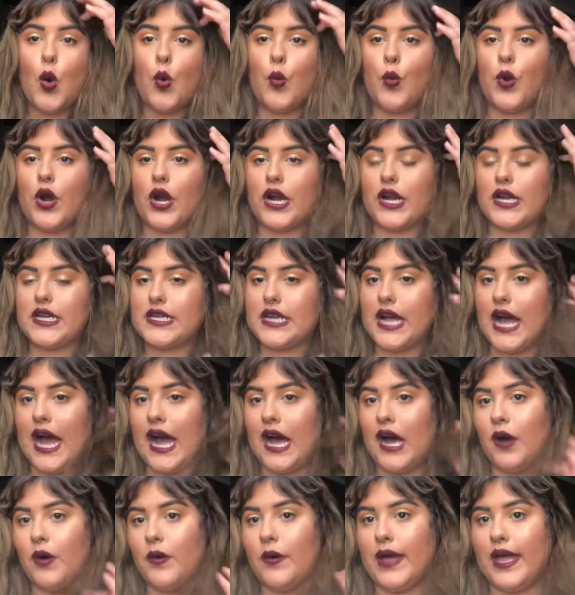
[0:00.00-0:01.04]
worked
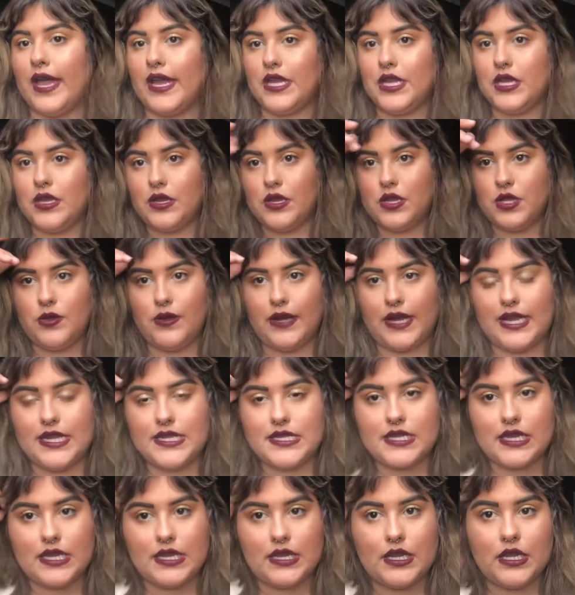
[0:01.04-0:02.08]
out, and you
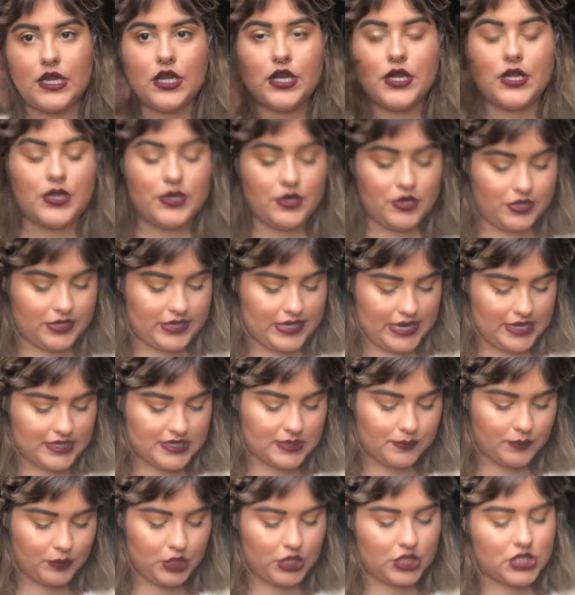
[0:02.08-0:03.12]
guys can create
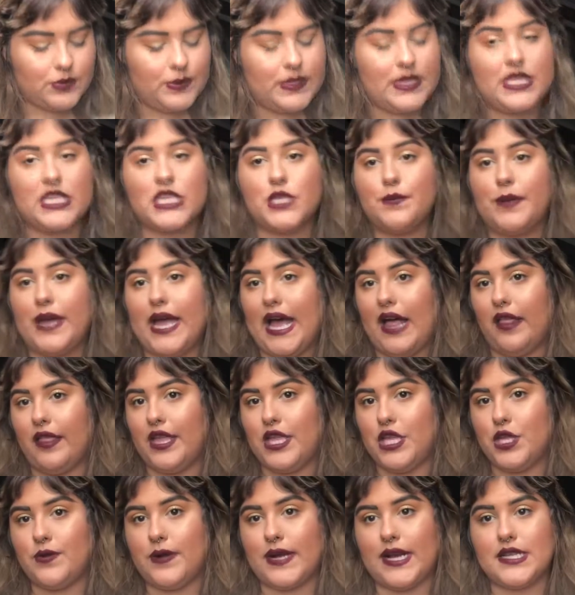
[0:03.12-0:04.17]
some looks with this
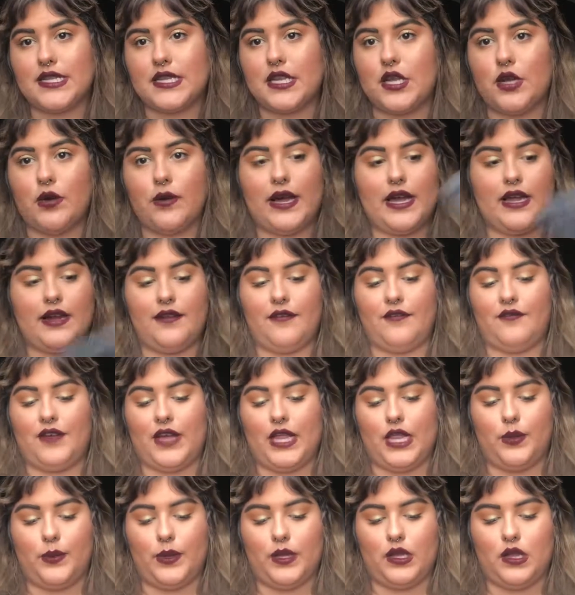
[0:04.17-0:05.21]
palette. You guys can go ahead and
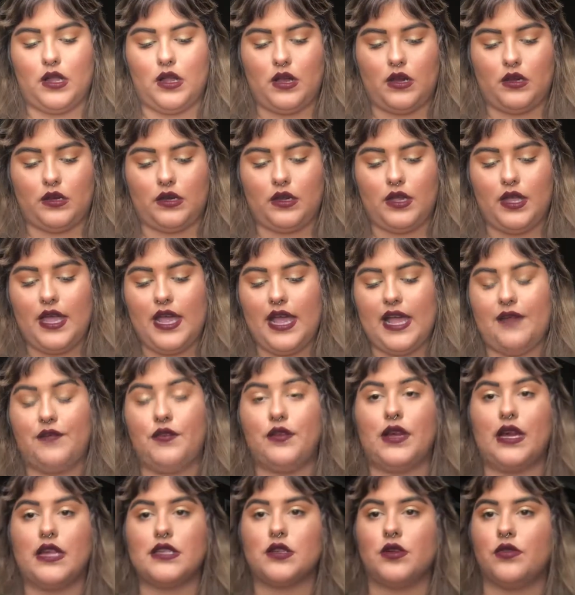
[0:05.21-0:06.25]
follow along if
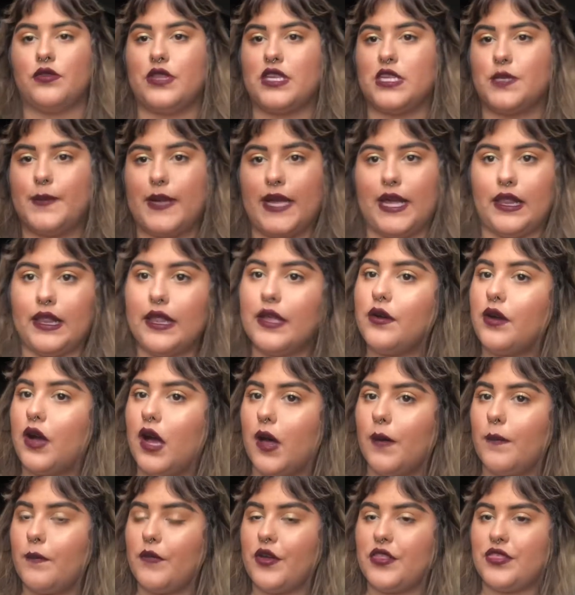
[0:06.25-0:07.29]
you guys own this palette
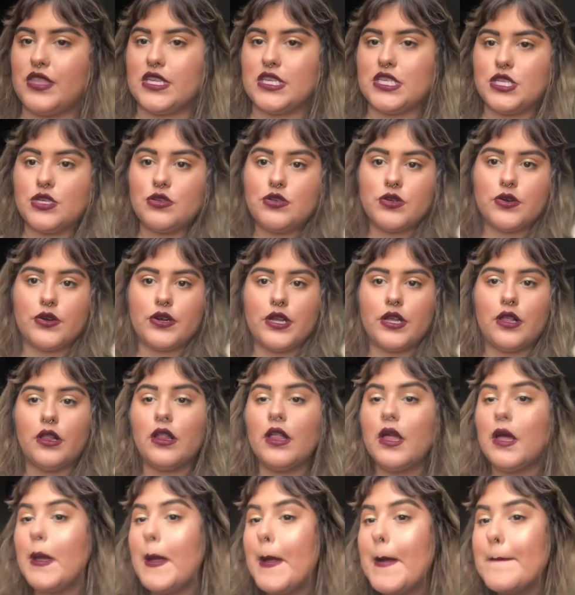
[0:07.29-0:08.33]
with this
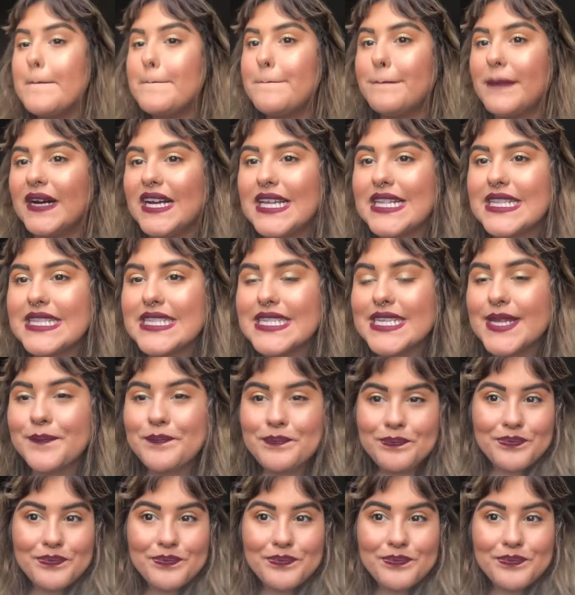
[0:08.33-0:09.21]
tutorial. But